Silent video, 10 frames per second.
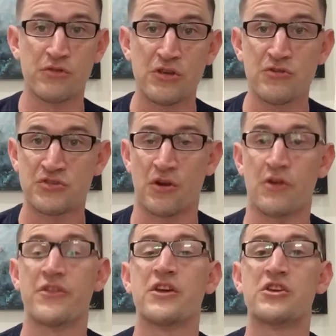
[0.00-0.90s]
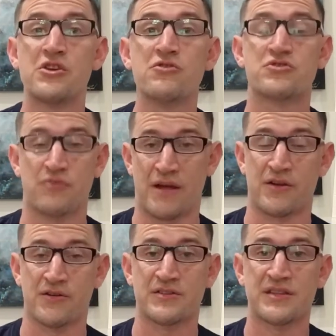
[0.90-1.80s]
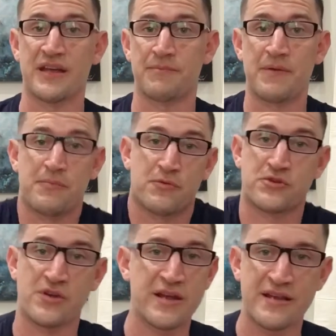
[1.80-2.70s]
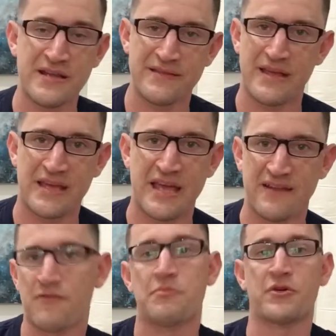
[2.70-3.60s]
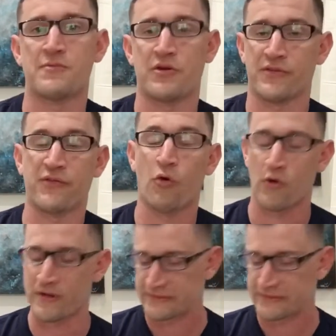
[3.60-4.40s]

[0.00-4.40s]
used records that people are trading in, they can't even put them on the floor.